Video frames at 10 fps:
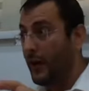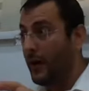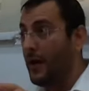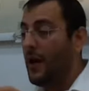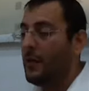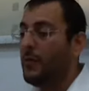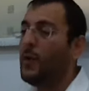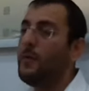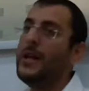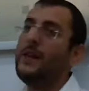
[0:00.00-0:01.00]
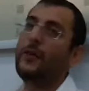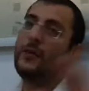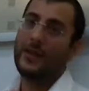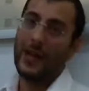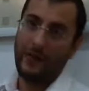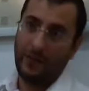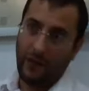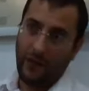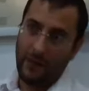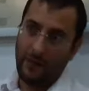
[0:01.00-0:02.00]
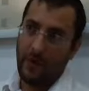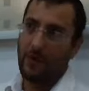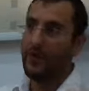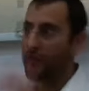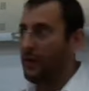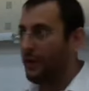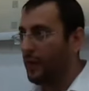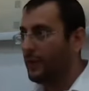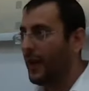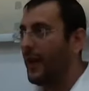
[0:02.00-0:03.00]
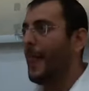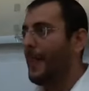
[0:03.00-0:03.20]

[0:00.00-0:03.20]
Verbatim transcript: And what will be if it was seven tefachim the bore and three of water?